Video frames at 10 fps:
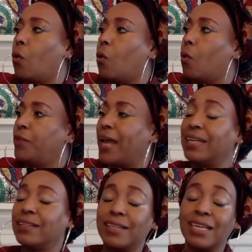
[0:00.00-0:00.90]
they didn't
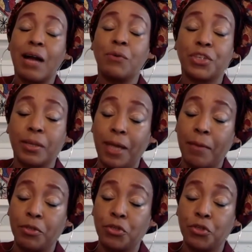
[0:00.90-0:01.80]
think I was going to be able
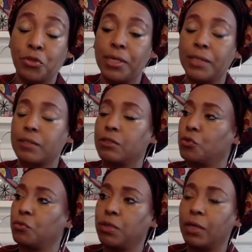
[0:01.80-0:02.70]
to do it.
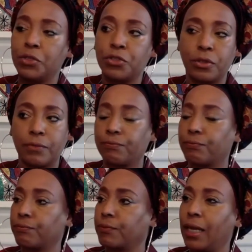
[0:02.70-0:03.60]
It
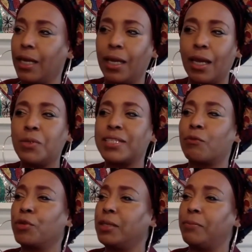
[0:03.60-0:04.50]
was at a
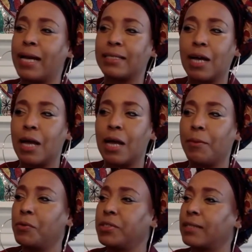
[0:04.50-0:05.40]
really bad time. It
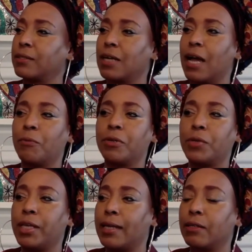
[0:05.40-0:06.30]
was at the time when we
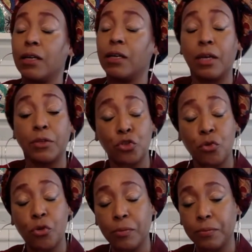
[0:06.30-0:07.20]
had another storm,